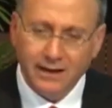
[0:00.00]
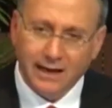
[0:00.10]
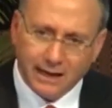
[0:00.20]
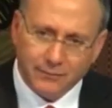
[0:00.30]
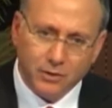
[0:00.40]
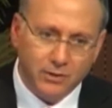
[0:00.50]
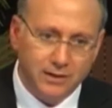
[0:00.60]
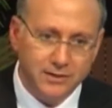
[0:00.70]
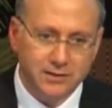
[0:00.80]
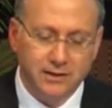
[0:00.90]
And of
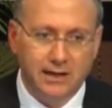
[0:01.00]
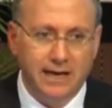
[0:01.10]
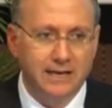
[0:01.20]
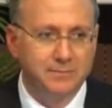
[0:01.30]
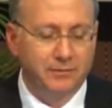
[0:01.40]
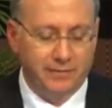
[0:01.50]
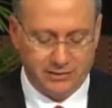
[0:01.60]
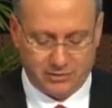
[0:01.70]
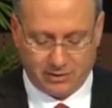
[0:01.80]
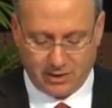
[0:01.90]
course, as
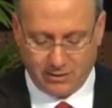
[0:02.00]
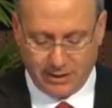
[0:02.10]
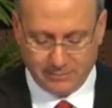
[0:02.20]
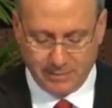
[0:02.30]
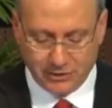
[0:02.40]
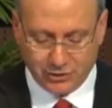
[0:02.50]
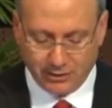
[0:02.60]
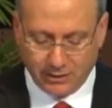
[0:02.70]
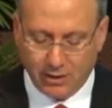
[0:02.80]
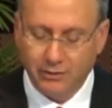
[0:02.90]
Professor Ko has mentioned,
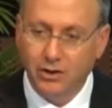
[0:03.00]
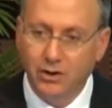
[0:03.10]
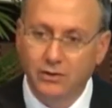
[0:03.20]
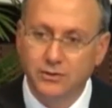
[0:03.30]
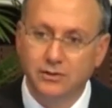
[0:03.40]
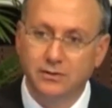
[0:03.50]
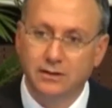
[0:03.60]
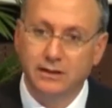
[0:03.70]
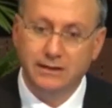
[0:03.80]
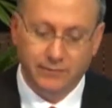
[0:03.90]
there are those,
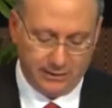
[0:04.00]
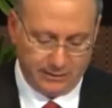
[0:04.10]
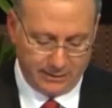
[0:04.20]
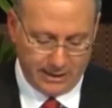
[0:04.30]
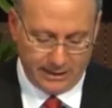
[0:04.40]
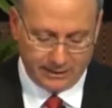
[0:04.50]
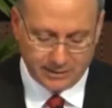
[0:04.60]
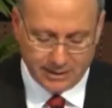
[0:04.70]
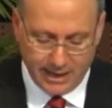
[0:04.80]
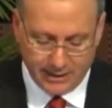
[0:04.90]
even in the United
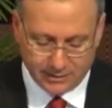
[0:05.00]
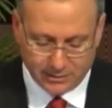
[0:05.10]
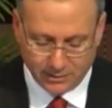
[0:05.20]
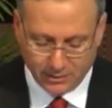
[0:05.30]
States,